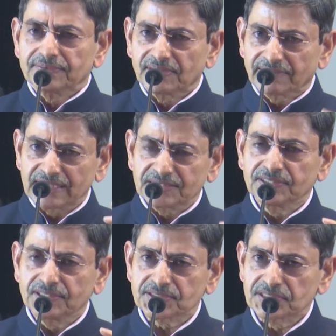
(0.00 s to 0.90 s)
the
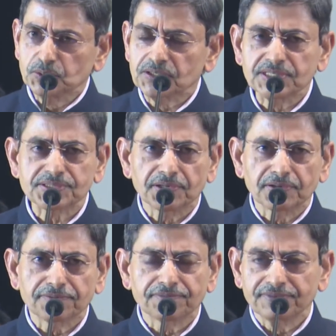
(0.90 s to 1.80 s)
righteous duties
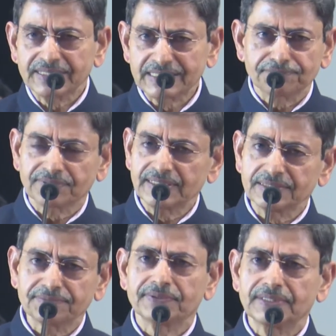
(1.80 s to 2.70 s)
of different
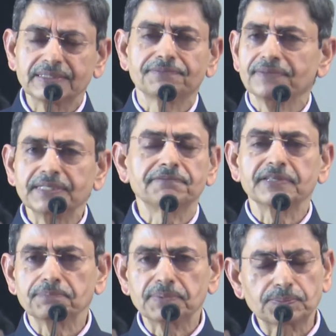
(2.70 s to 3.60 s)

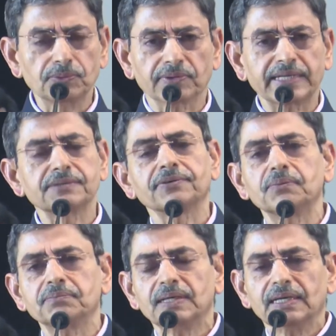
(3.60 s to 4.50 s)
people, right
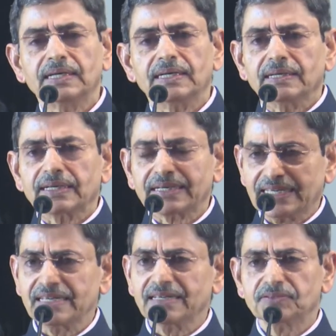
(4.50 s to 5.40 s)
from
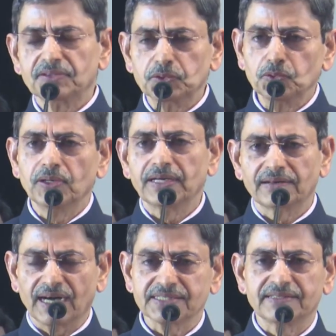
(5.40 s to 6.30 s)
king, the ruler,
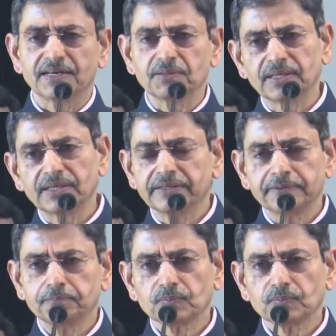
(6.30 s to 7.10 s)
raja dharma,